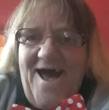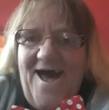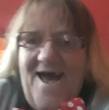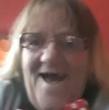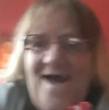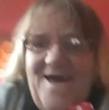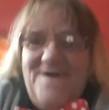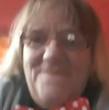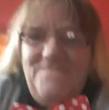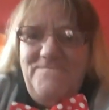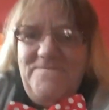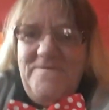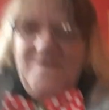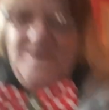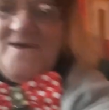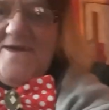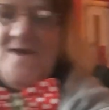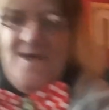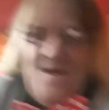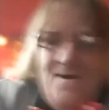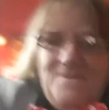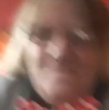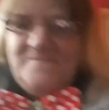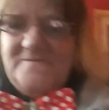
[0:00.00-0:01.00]
Hi,
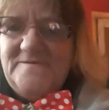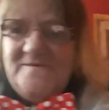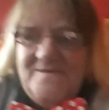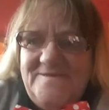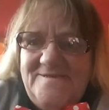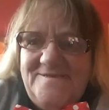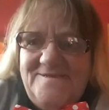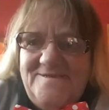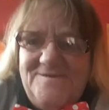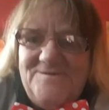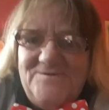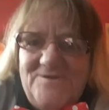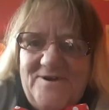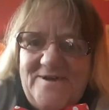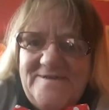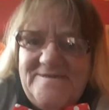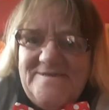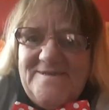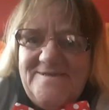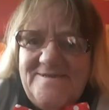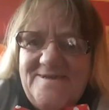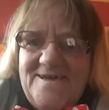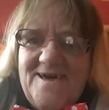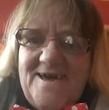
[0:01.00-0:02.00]
peeps.
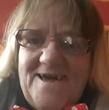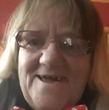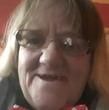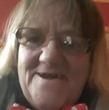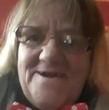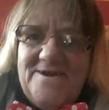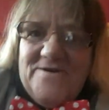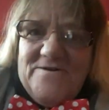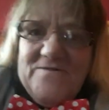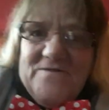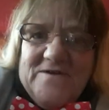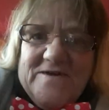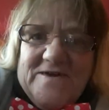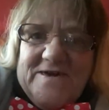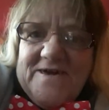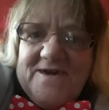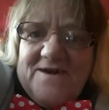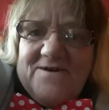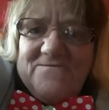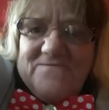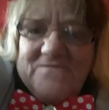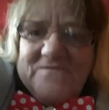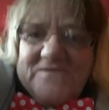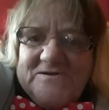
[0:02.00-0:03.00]
Tracy's got another
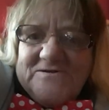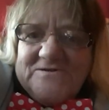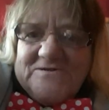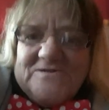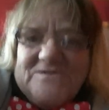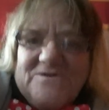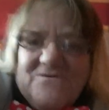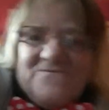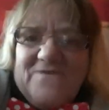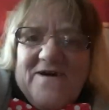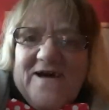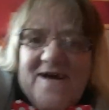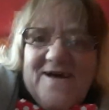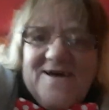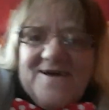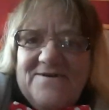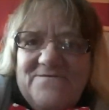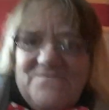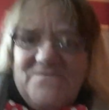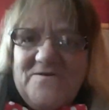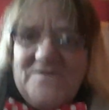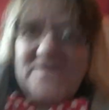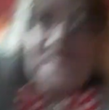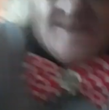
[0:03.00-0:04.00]
gift just
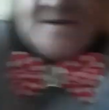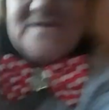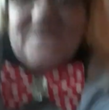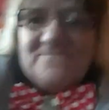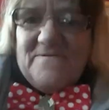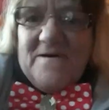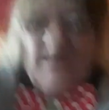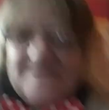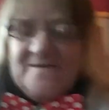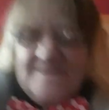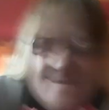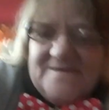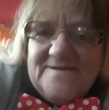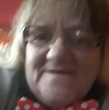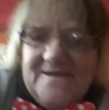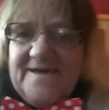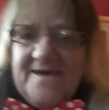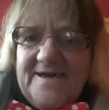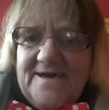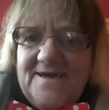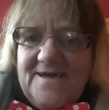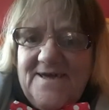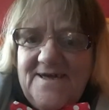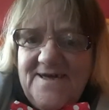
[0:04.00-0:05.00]
arrived
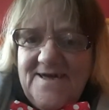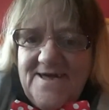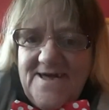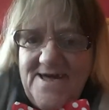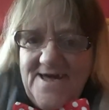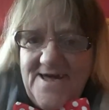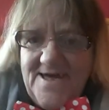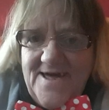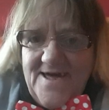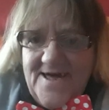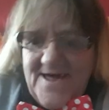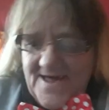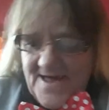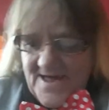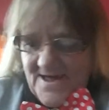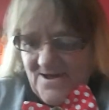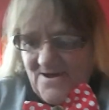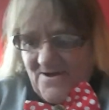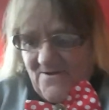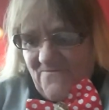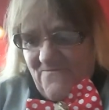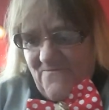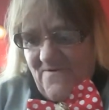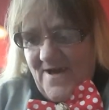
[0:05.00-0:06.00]
unexpectedly.
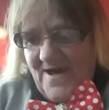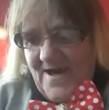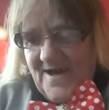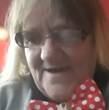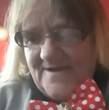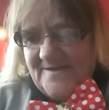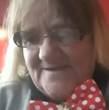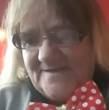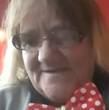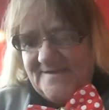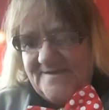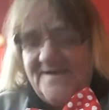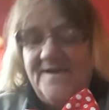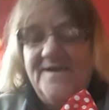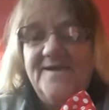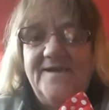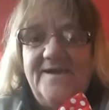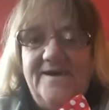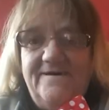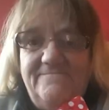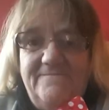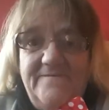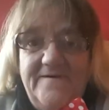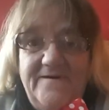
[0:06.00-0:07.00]
Right,
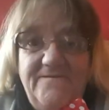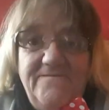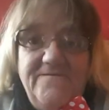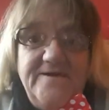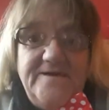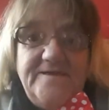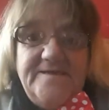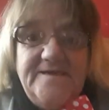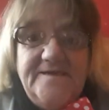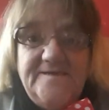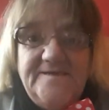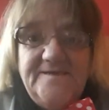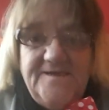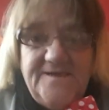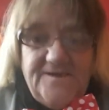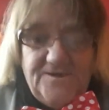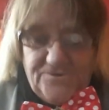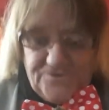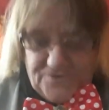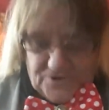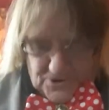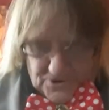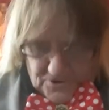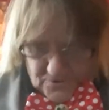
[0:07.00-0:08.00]
let me read this little
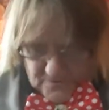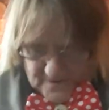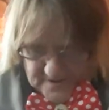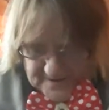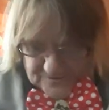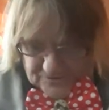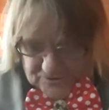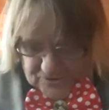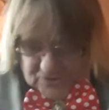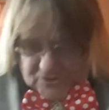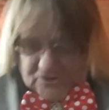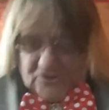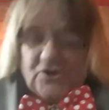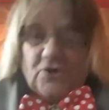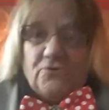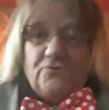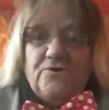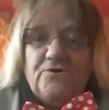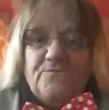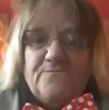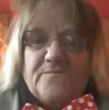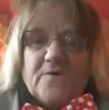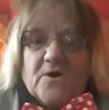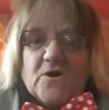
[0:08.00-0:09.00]
note. I'll just show
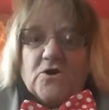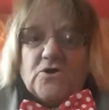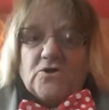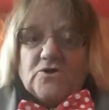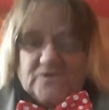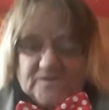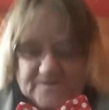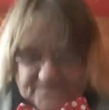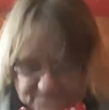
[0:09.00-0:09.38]
you the box.